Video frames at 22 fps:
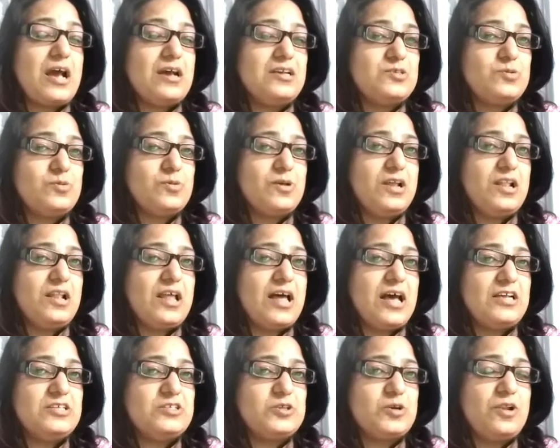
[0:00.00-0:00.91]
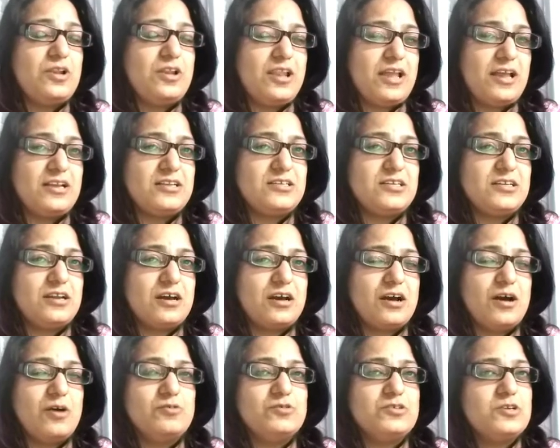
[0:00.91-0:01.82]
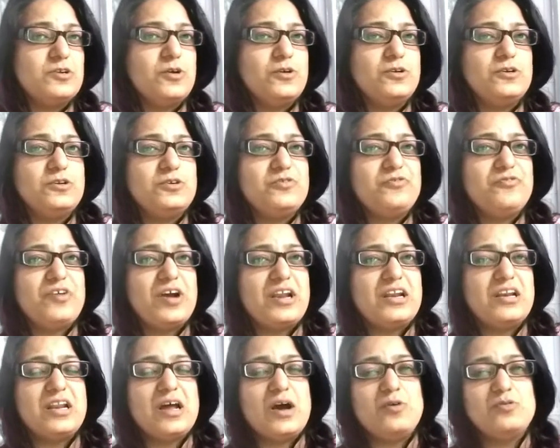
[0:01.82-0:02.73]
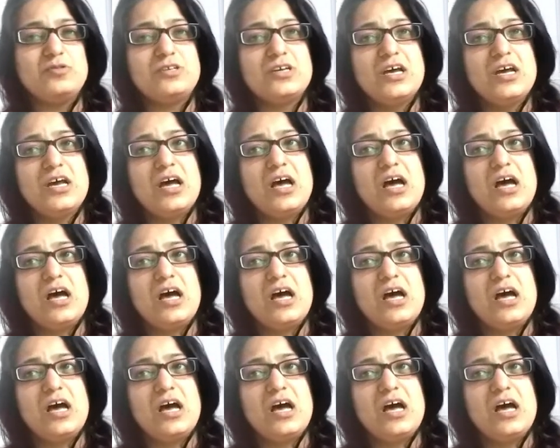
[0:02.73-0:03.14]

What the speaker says: as well as your LinkedIn account in order to find out